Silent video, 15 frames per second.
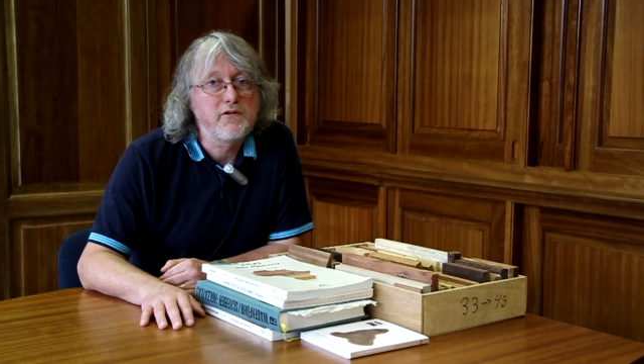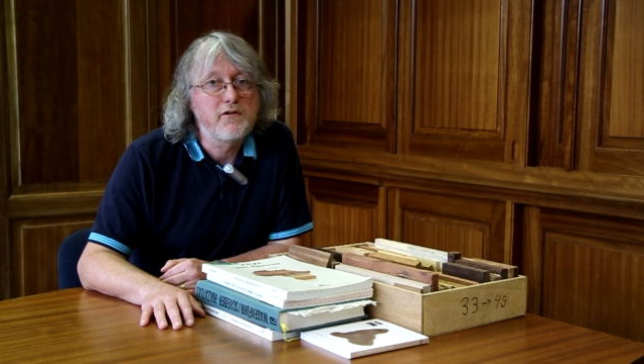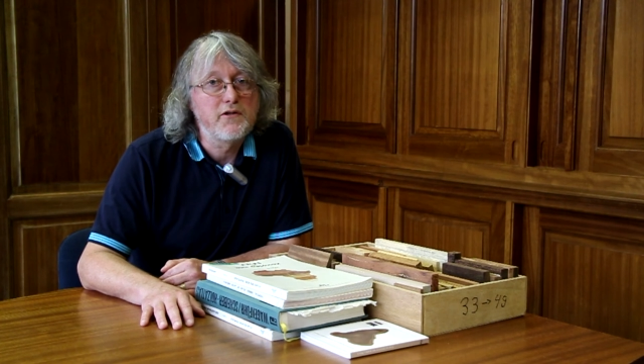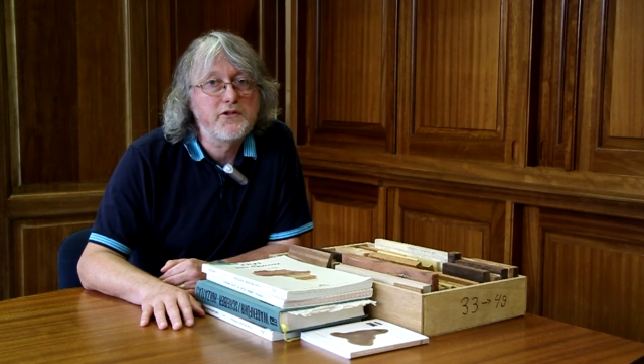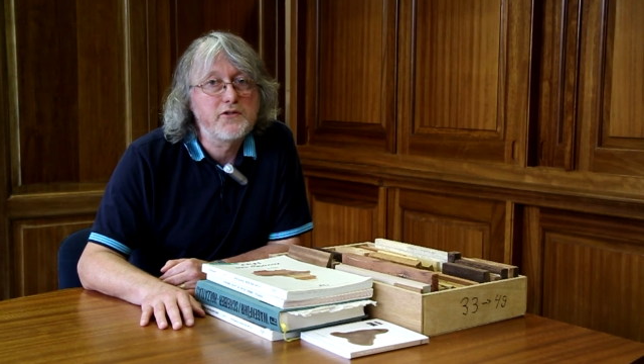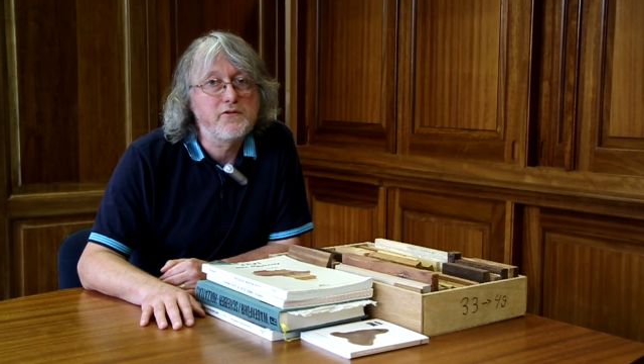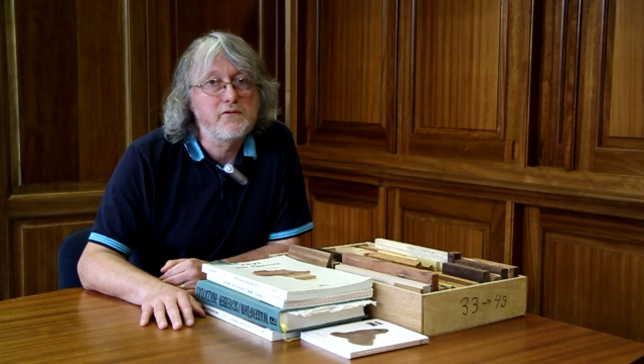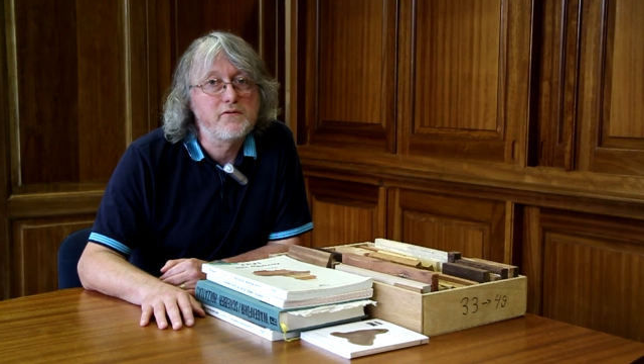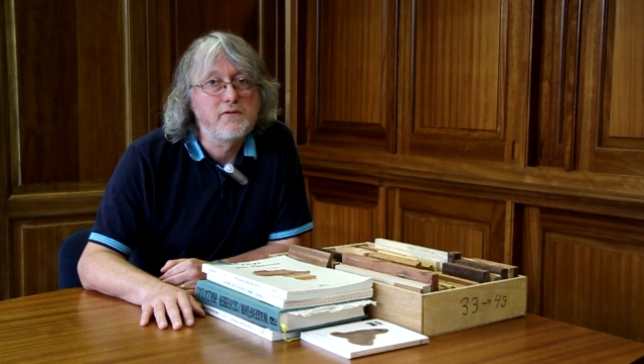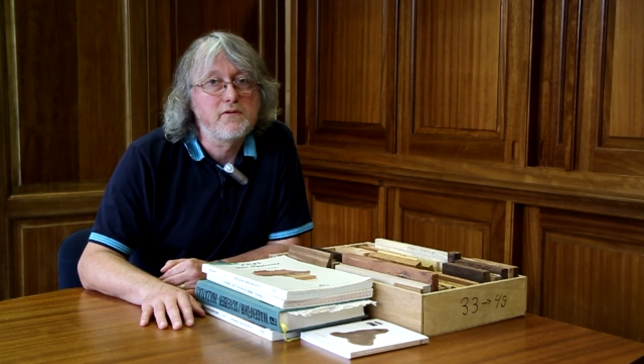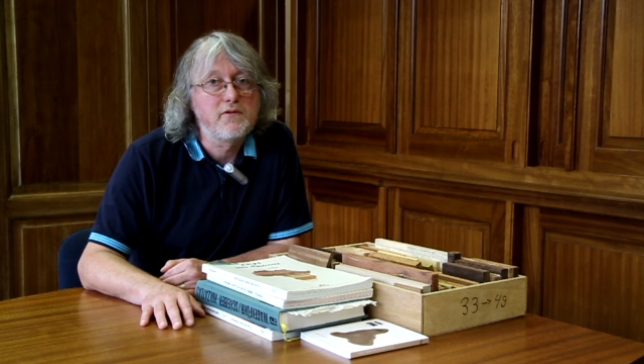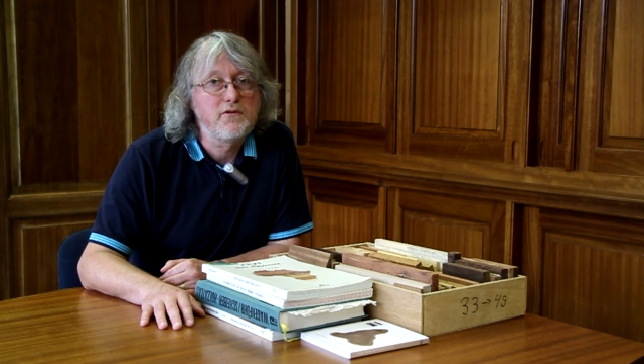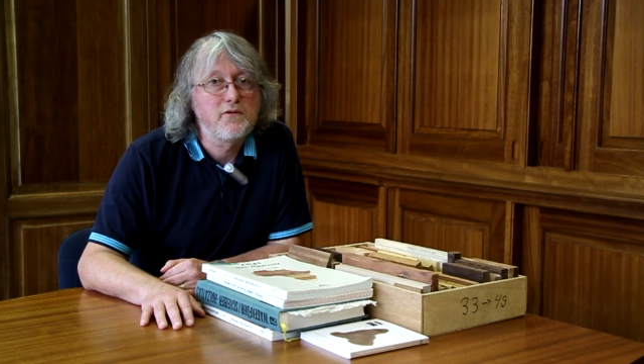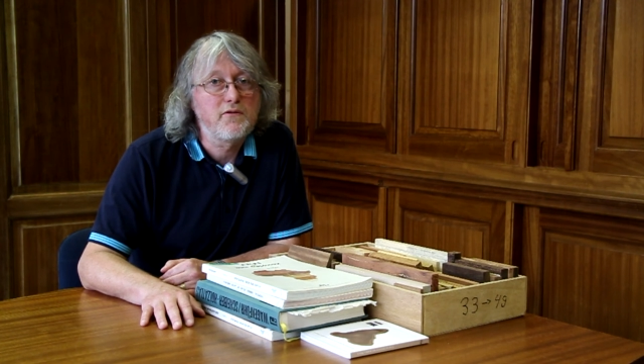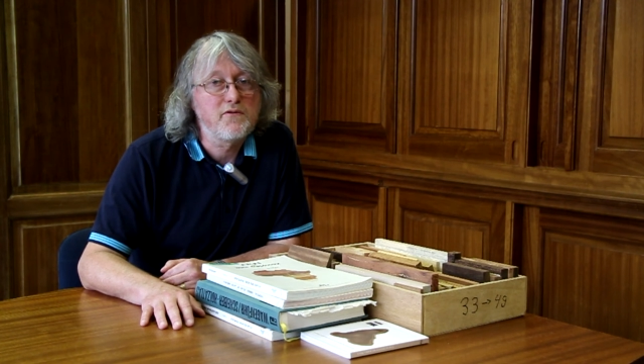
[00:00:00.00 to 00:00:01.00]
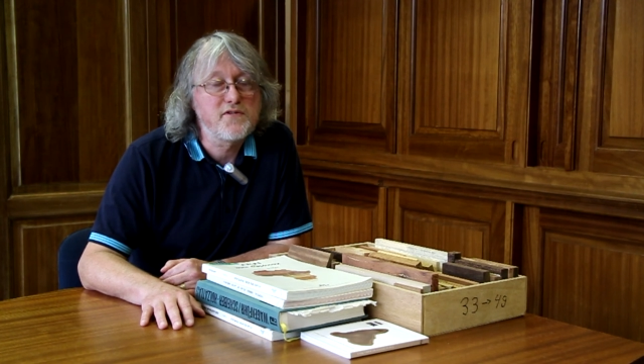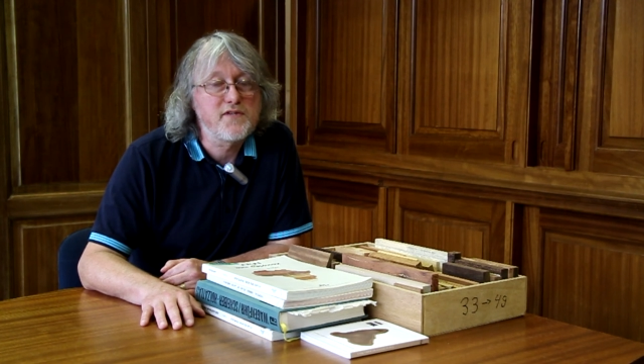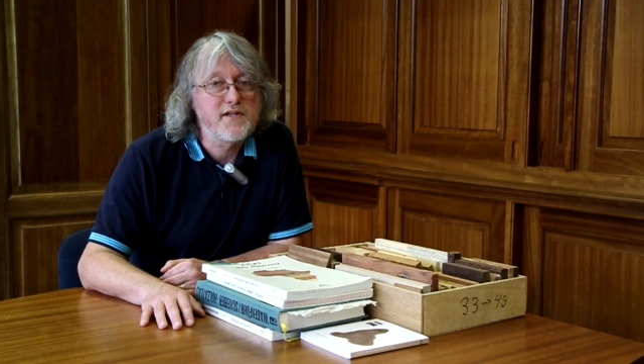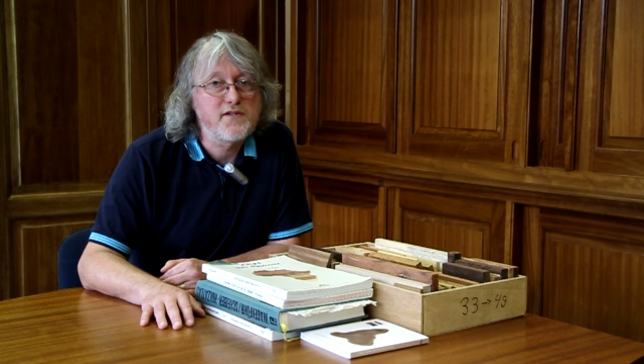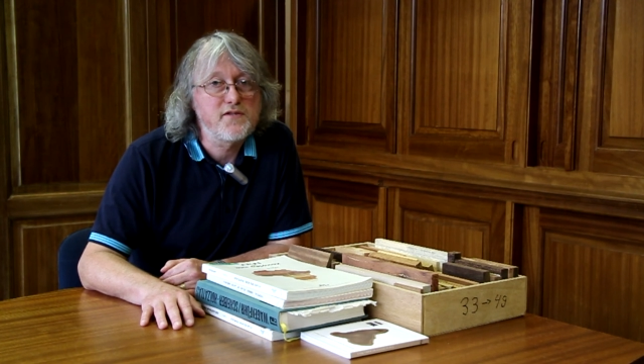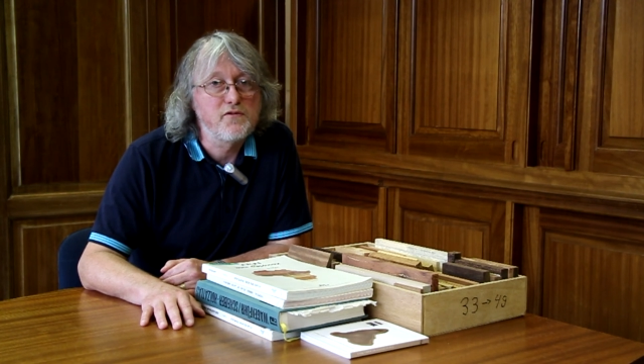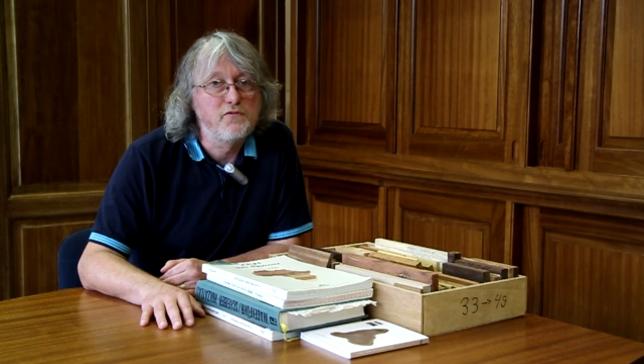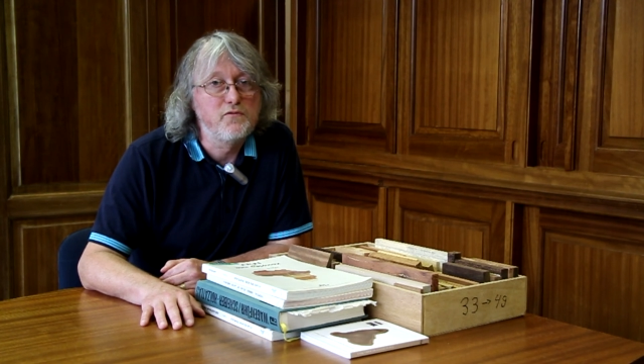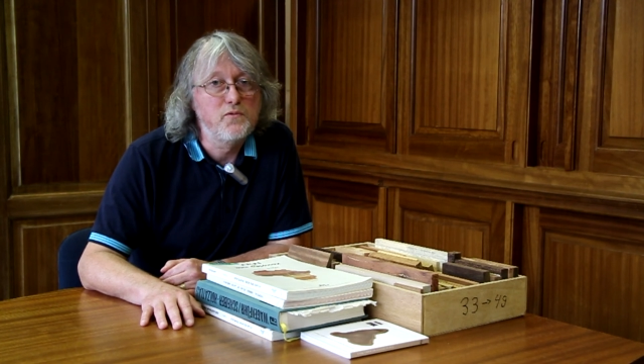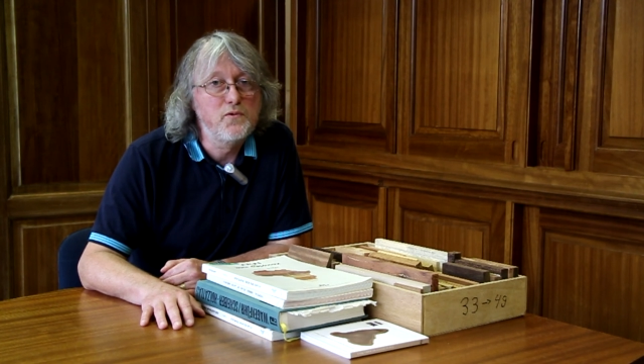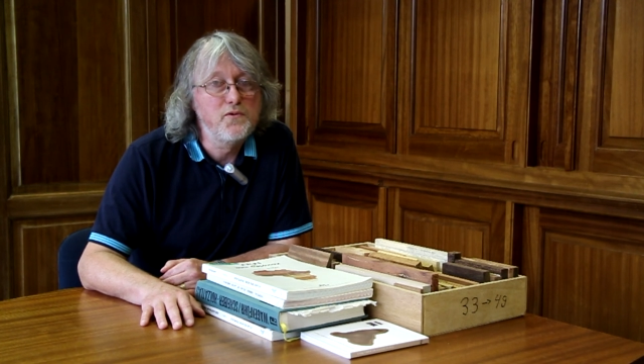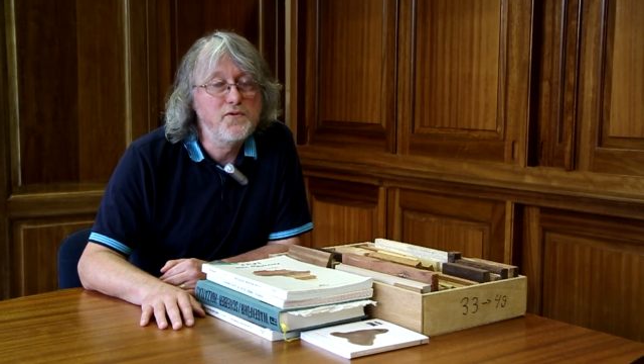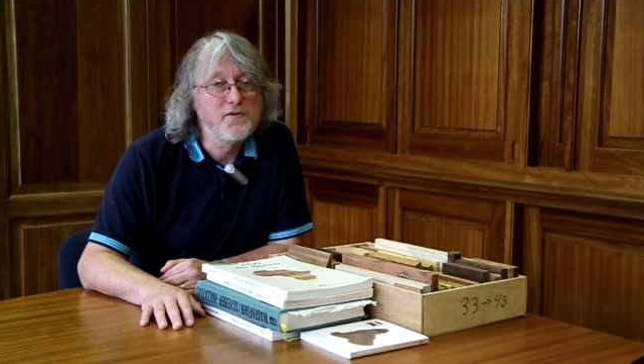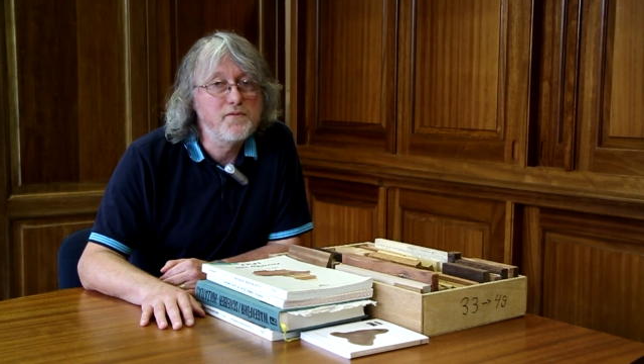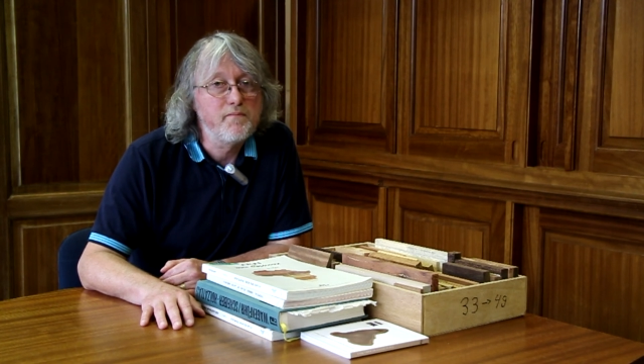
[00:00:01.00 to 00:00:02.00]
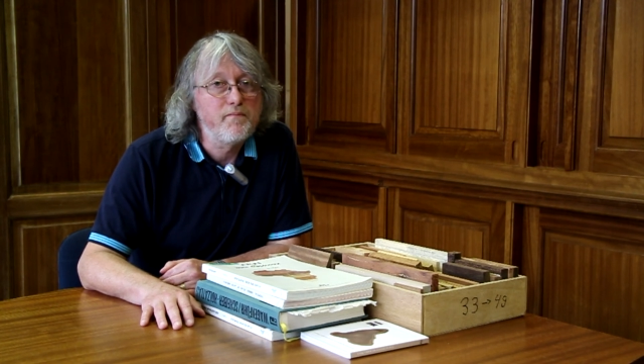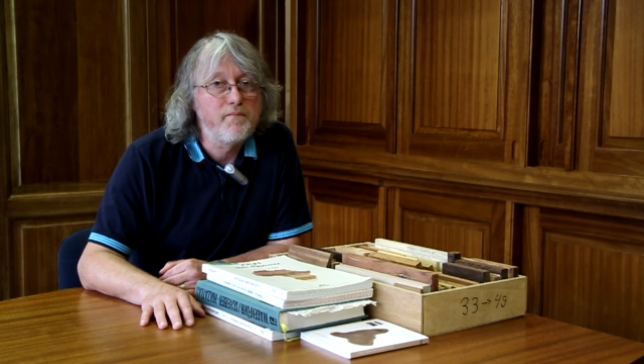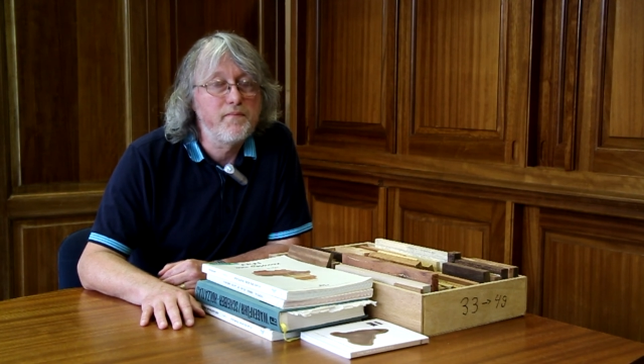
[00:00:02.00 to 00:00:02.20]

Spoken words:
culture consists of wood.